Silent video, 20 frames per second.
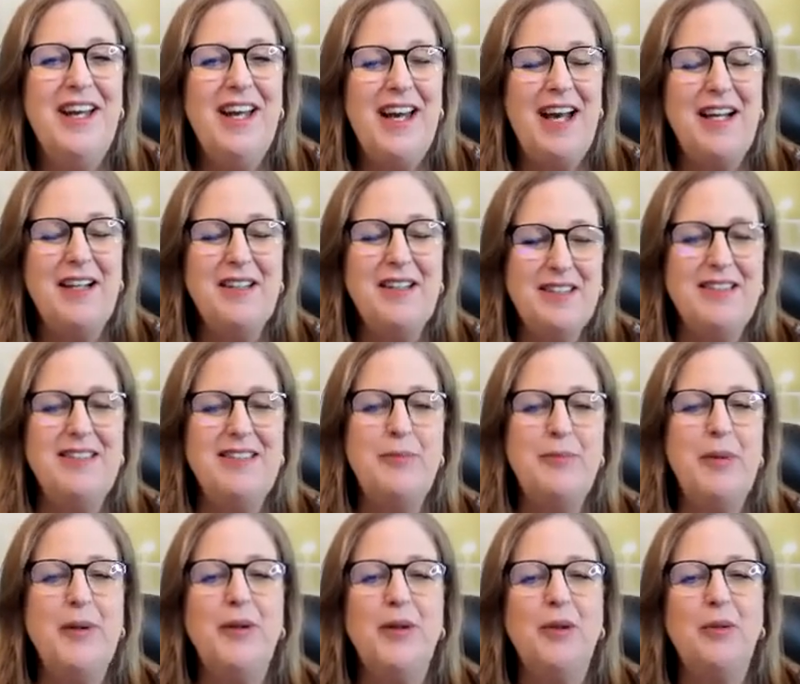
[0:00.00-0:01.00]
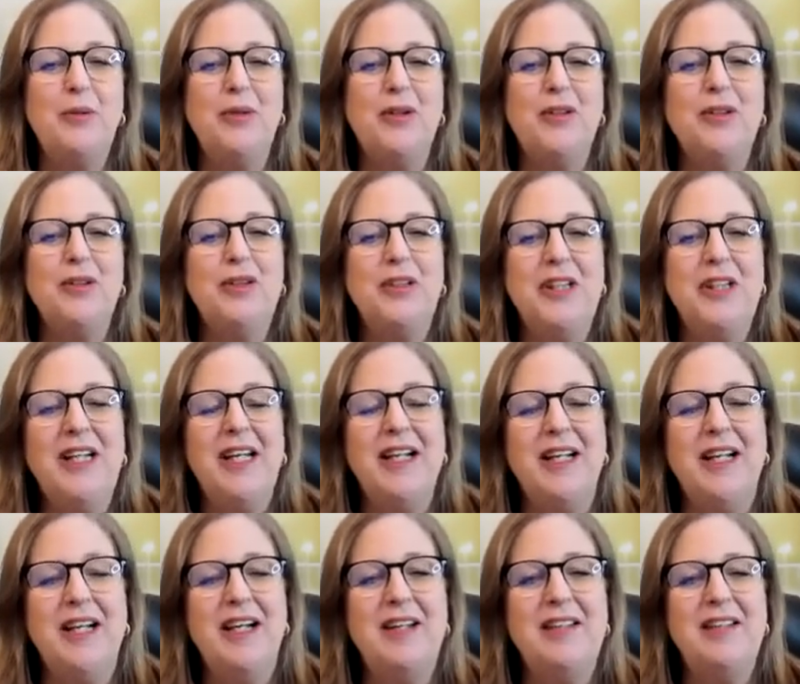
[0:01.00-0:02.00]
How does the spirit world look
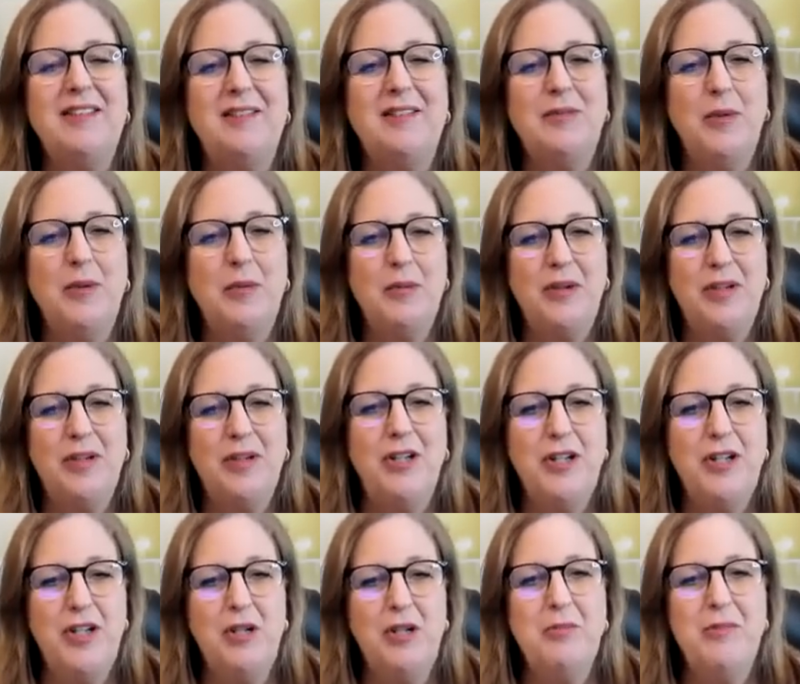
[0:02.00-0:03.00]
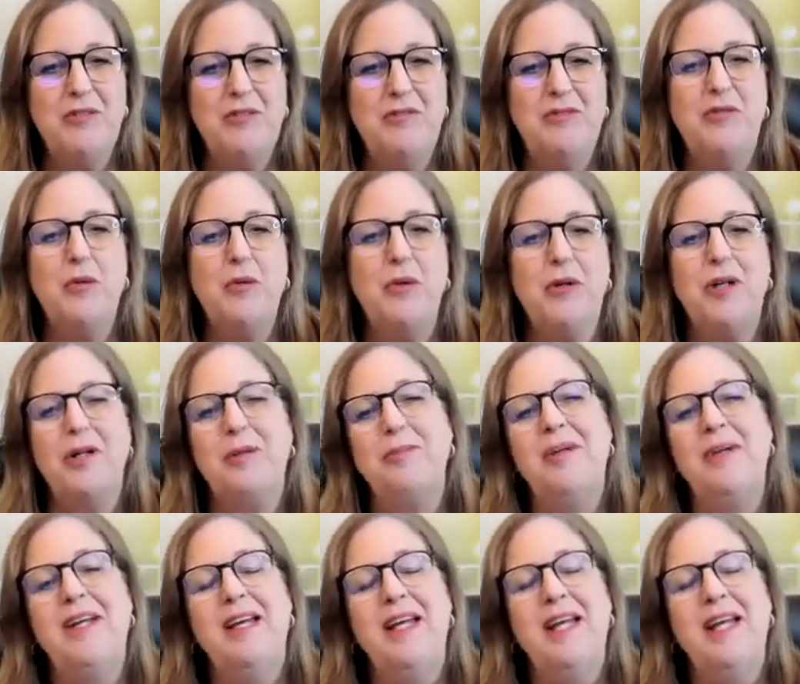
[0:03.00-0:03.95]
at us when we're in our human form